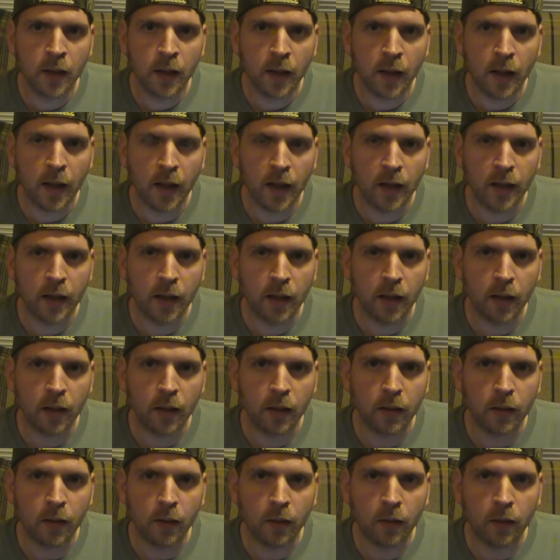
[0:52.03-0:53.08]
And
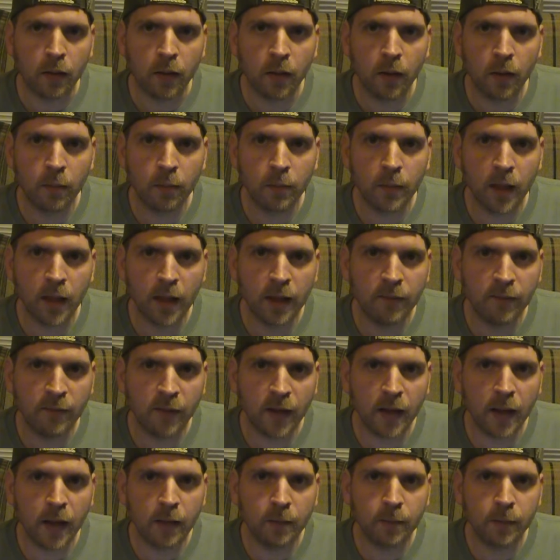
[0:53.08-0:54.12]
on Hump Day
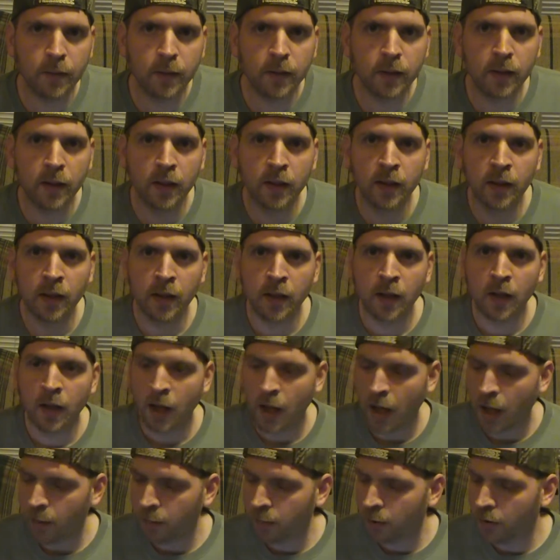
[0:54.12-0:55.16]
Vape,
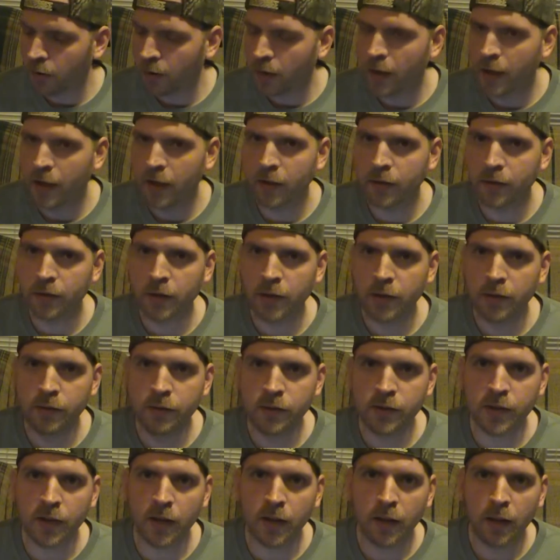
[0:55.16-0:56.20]
I'm going to
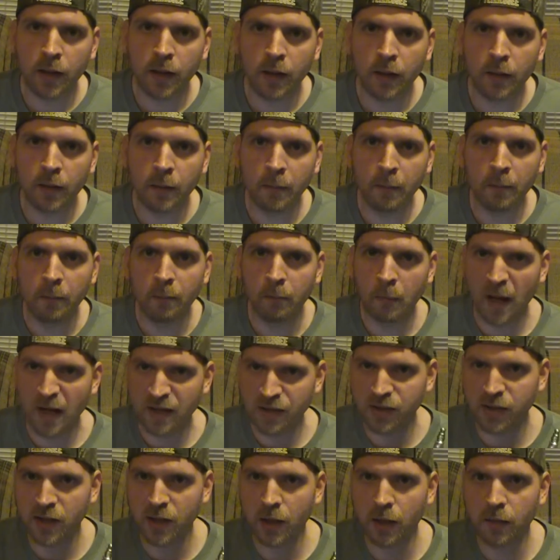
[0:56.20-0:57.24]
introduce
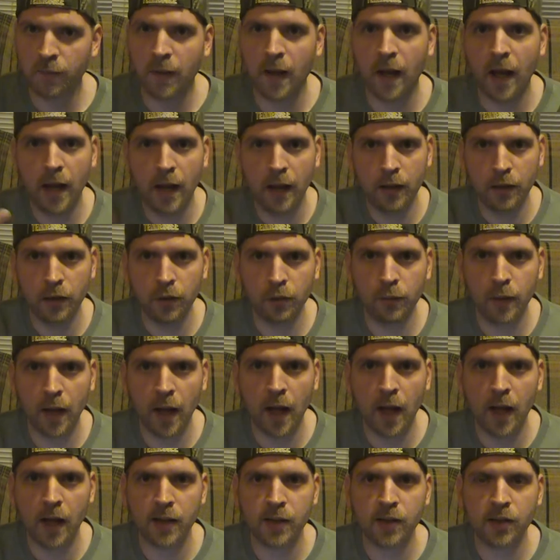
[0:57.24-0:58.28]
myself and you
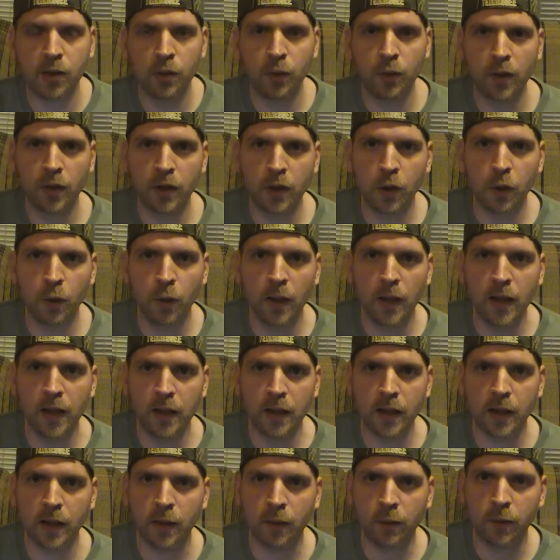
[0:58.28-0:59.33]
guys to a new
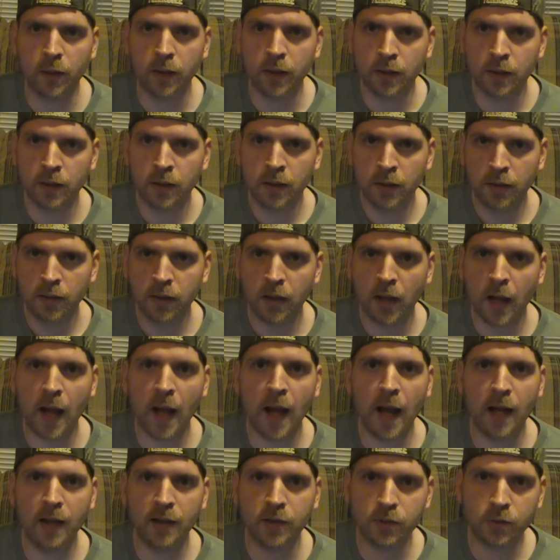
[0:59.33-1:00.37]
e-liquid that I
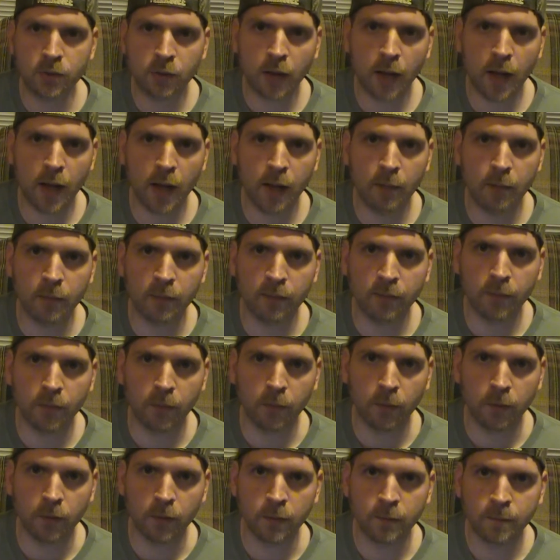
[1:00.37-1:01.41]
hadn't tried
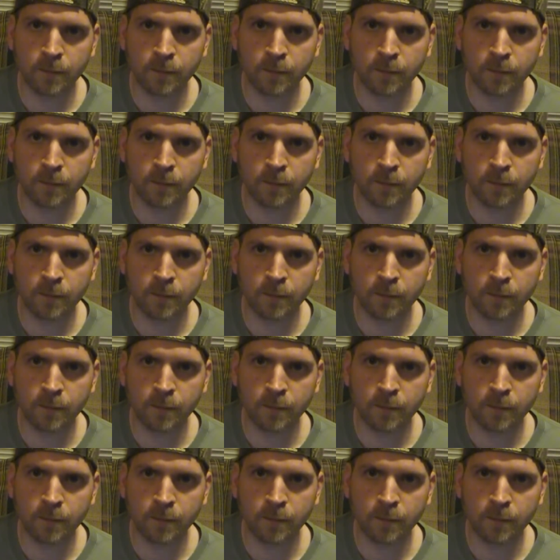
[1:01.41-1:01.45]
before.